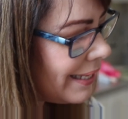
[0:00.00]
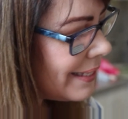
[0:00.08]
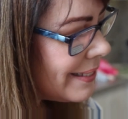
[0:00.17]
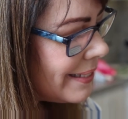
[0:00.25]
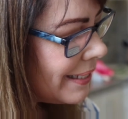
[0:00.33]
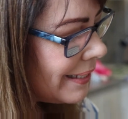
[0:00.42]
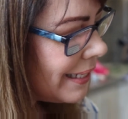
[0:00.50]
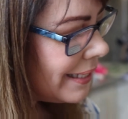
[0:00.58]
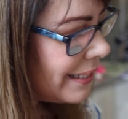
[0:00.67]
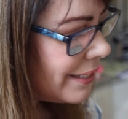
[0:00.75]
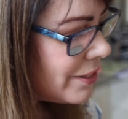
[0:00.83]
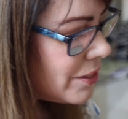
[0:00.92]
really did a
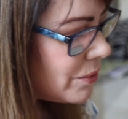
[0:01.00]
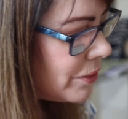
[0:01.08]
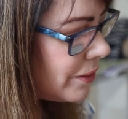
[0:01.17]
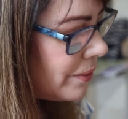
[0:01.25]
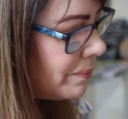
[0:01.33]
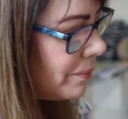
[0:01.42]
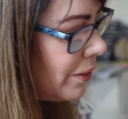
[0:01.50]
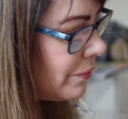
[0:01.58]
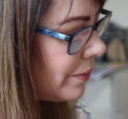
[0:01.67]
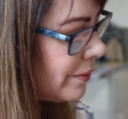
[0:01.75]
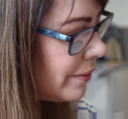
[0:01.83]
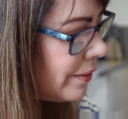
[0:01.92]
lot for my
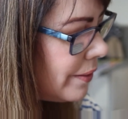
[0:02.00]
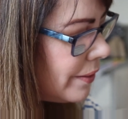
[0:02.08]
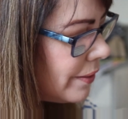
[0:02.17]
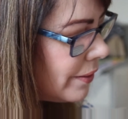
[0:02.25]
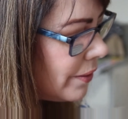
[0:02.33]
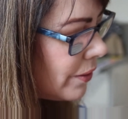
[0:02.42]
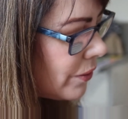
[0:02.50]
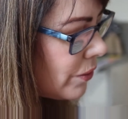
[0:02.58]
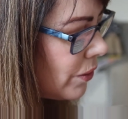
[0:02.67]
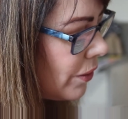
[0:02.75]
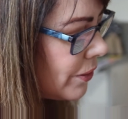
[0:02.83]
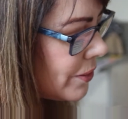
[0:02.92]
confidence.
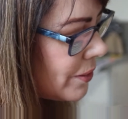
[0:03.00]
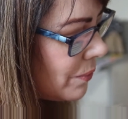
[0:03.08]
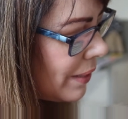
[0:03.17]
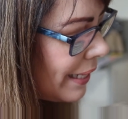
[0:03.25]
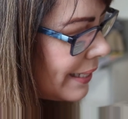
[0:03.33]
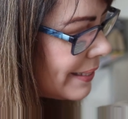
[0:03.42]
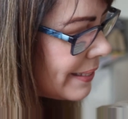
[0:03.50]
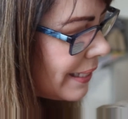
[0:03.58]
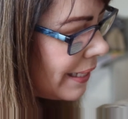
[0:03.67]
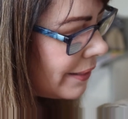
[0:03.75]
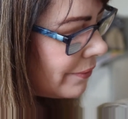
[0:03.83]
The more you do it,